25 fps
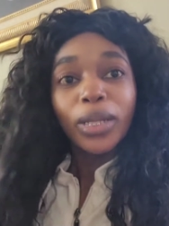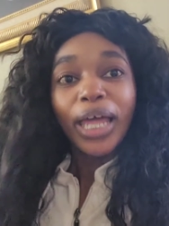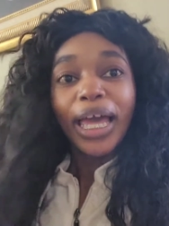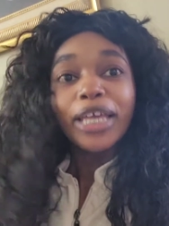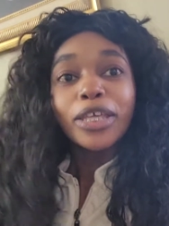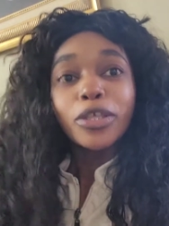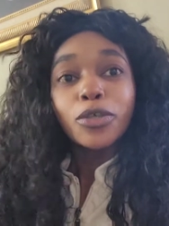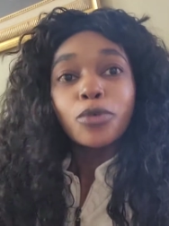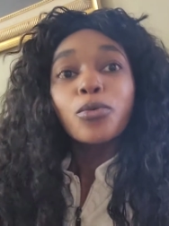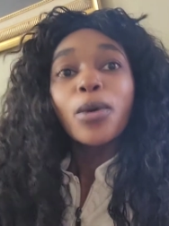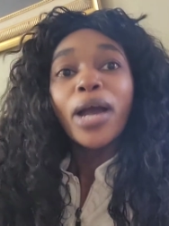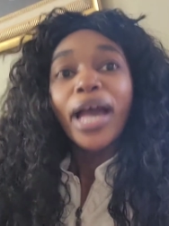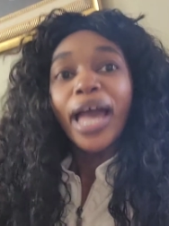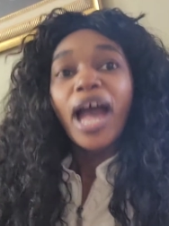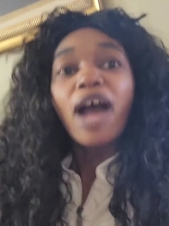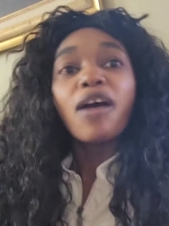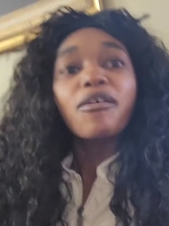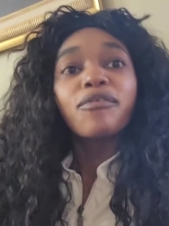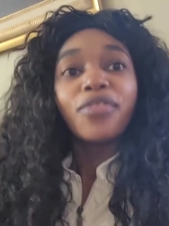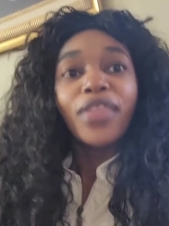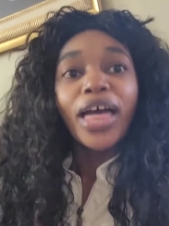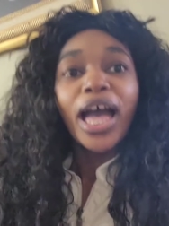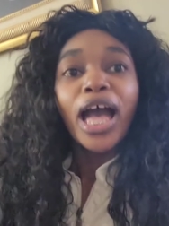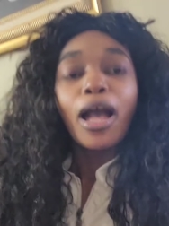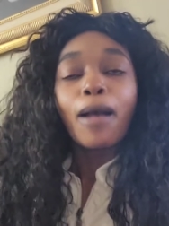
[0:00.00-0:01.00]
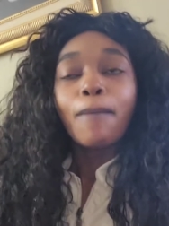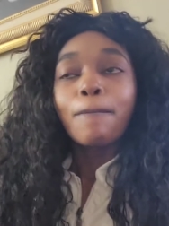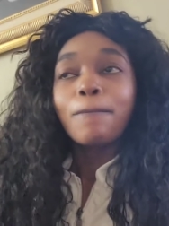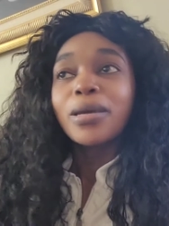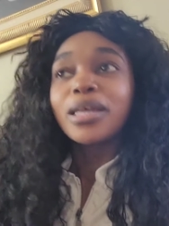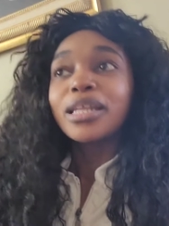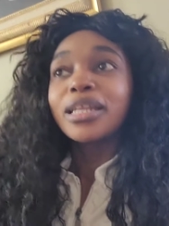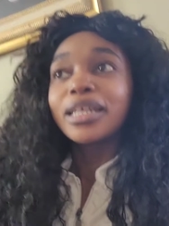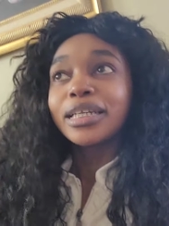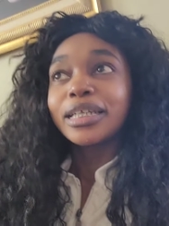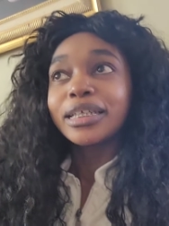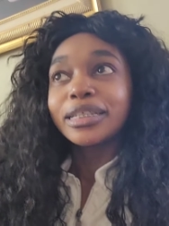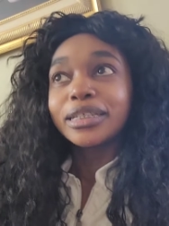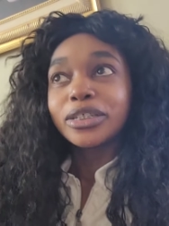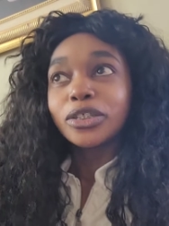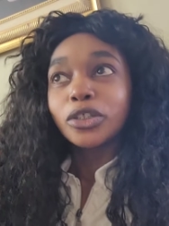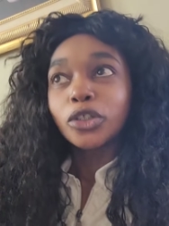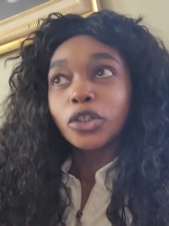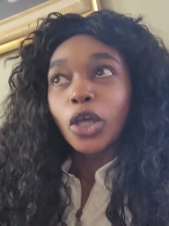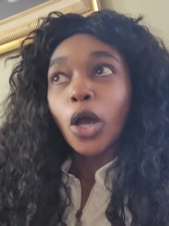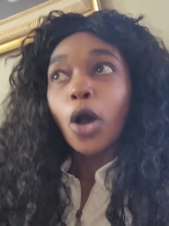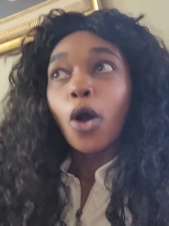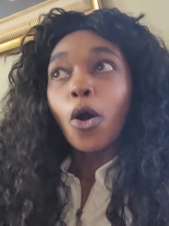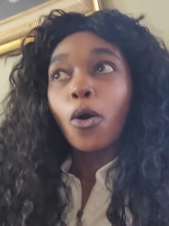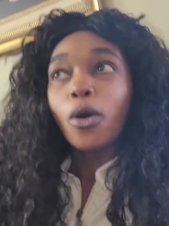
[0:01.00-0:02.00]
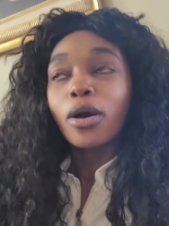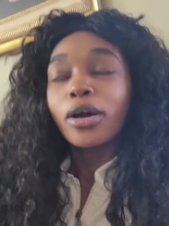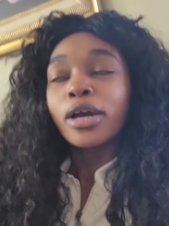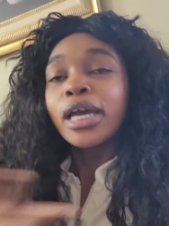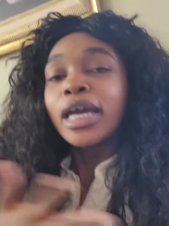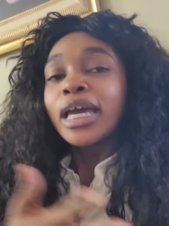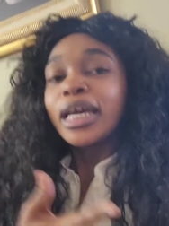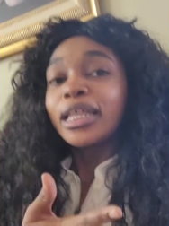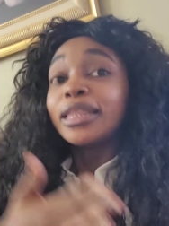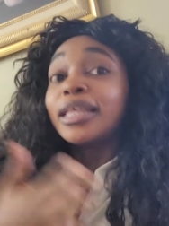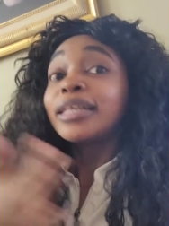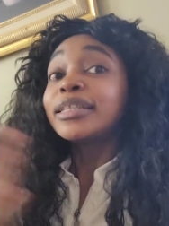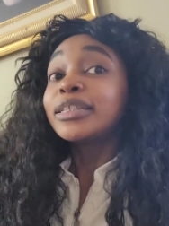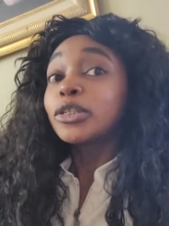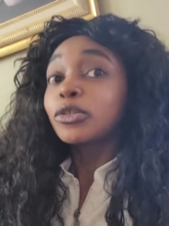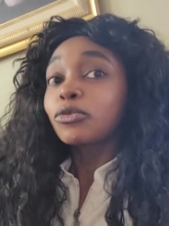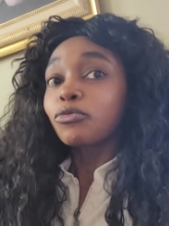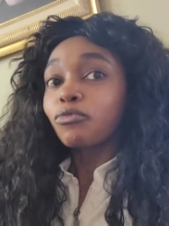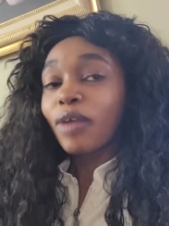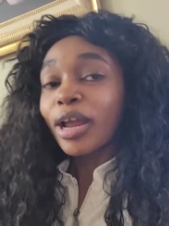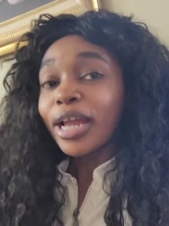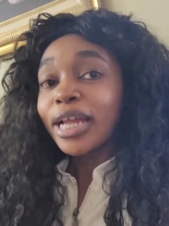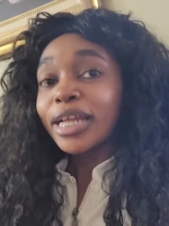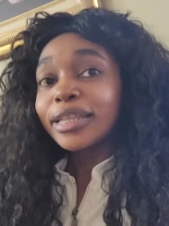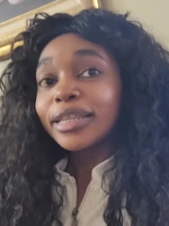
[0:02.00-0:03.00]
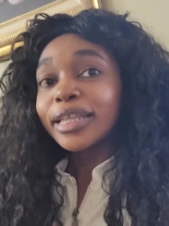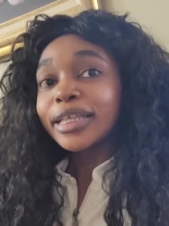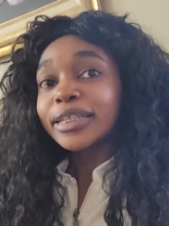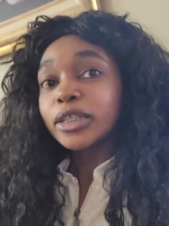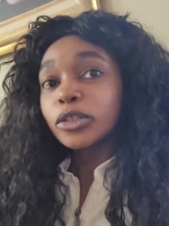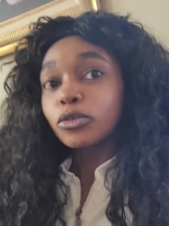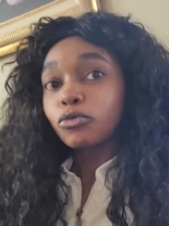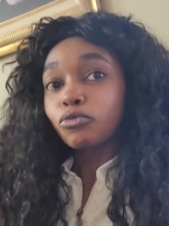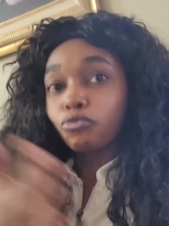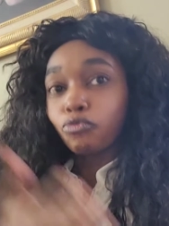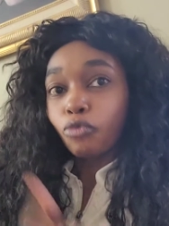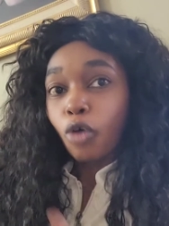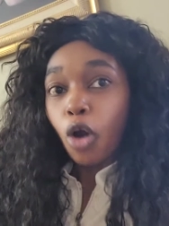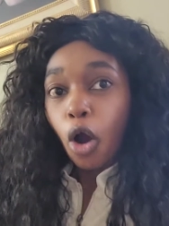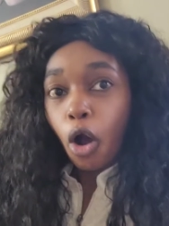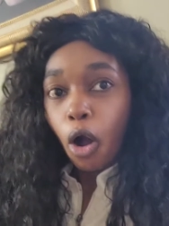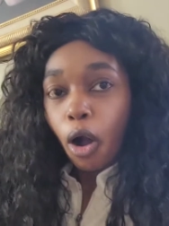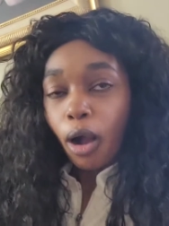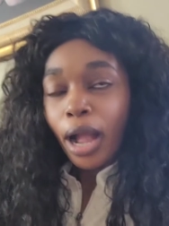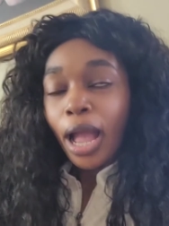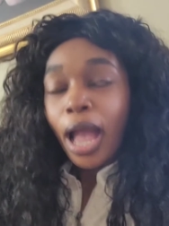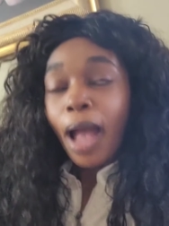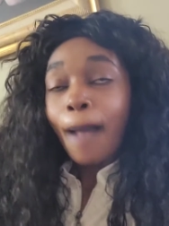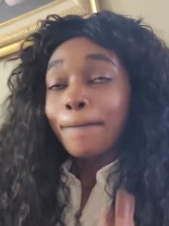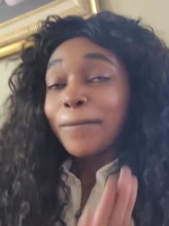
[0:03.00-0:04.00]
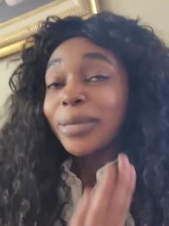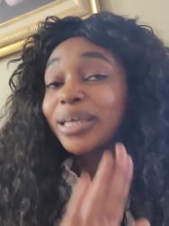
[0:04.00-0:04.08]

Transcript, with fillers: Like you have that ability to tell this is right, this is wrong.